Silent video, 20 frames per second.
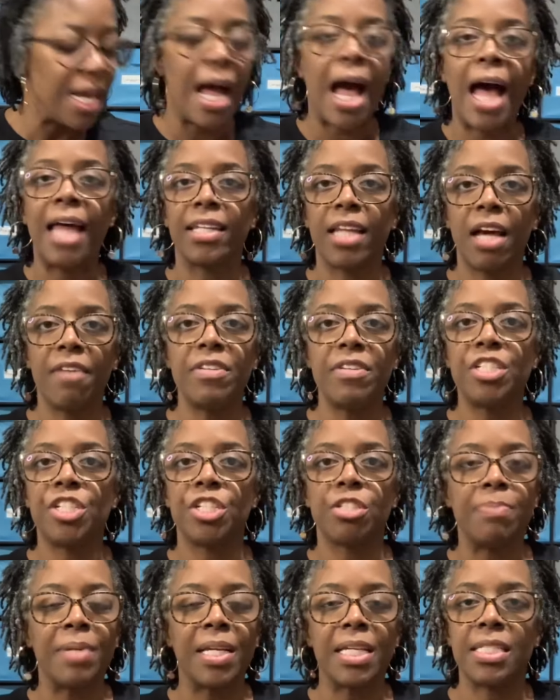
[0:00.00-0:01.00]
I love it
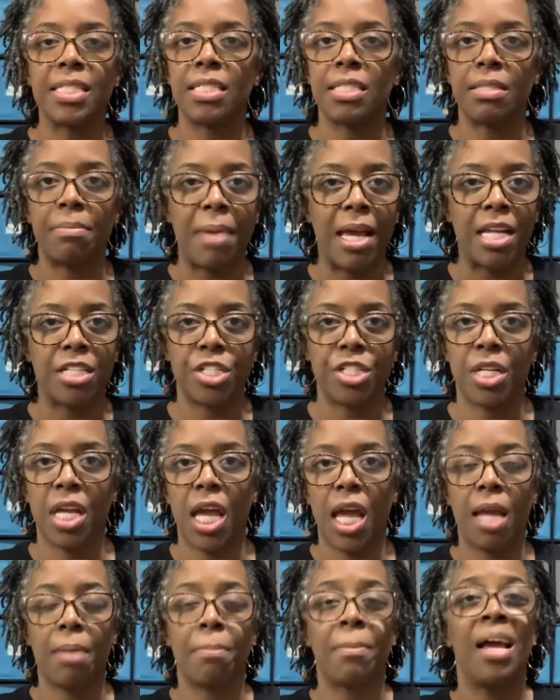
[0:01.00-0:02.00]
just because it's a matching
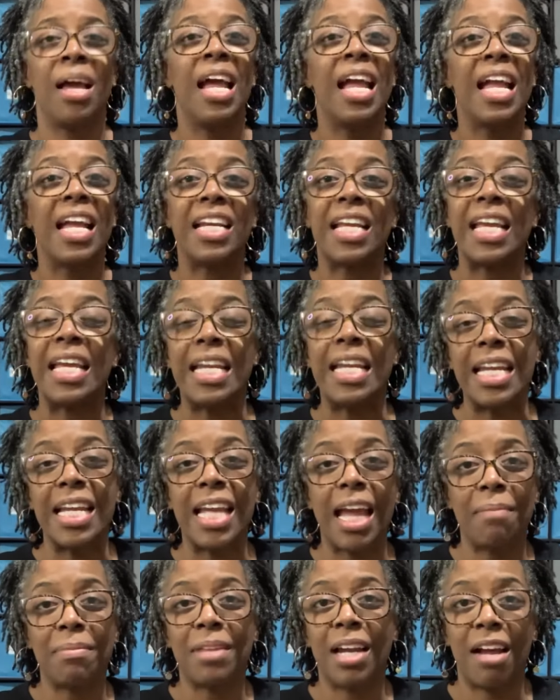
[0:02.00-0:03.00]
game. In any
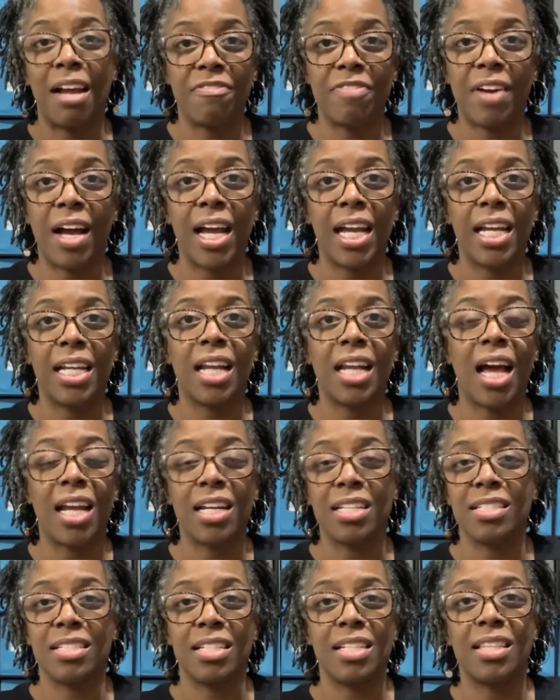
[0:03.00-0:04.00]
game that I find,
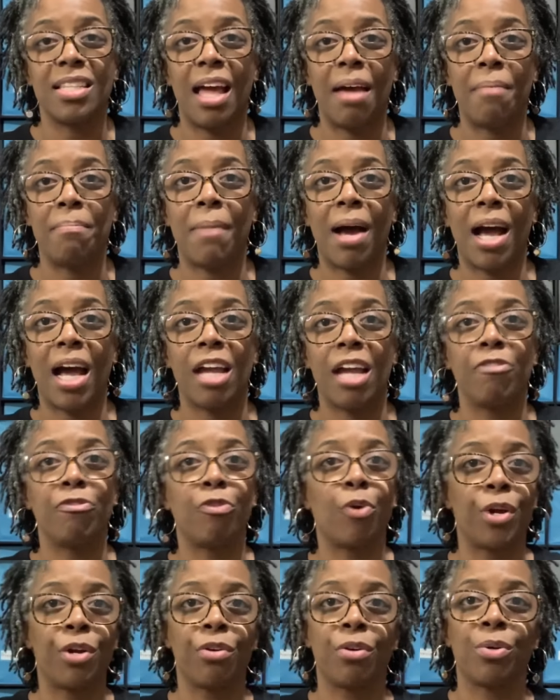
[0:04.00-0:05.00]
honestly, that my
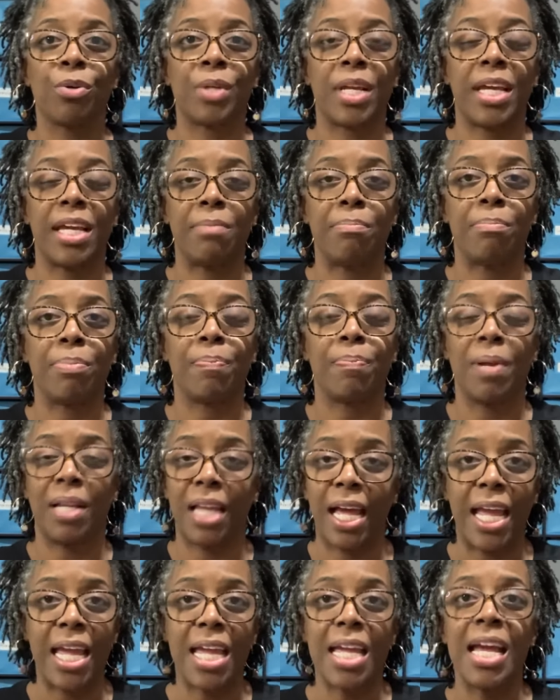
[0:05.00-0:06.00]
four year old can
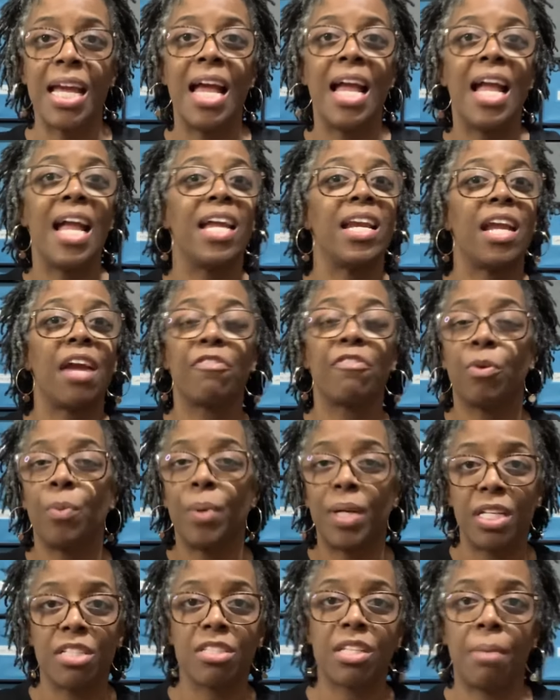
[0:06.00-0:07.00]
play and
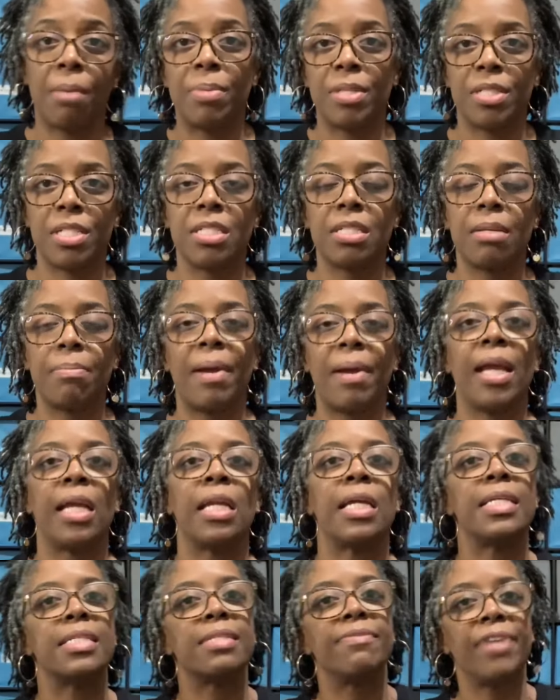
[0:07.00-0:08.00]
everyone else can
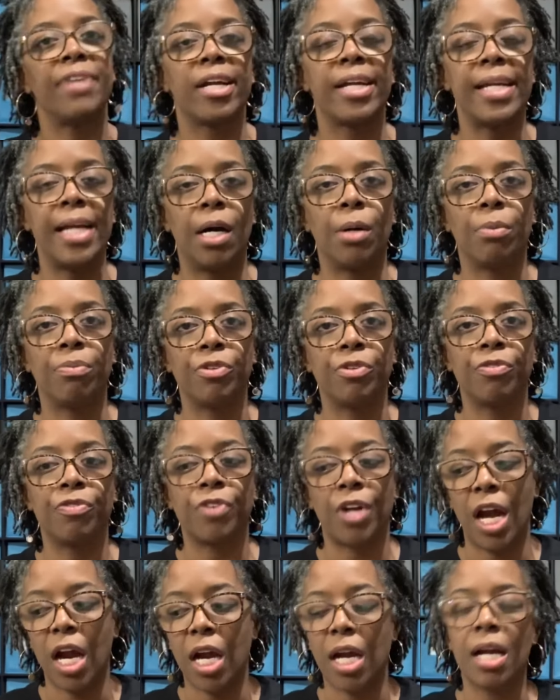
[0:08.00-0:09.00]
participate is very helpful
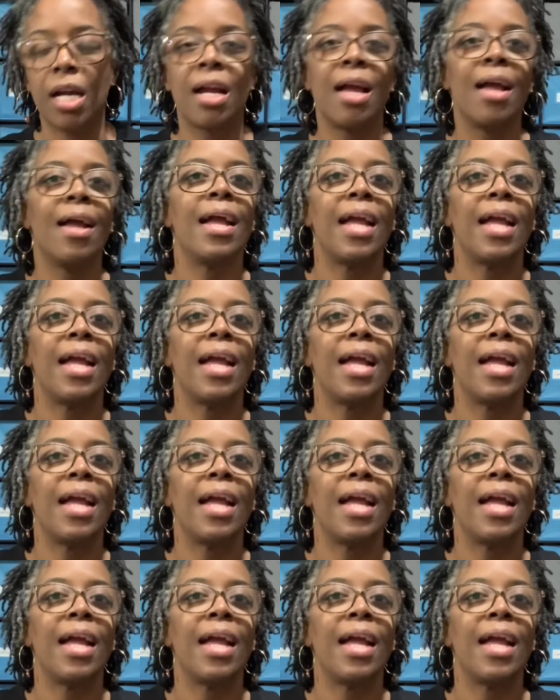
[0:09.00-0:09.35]
for her.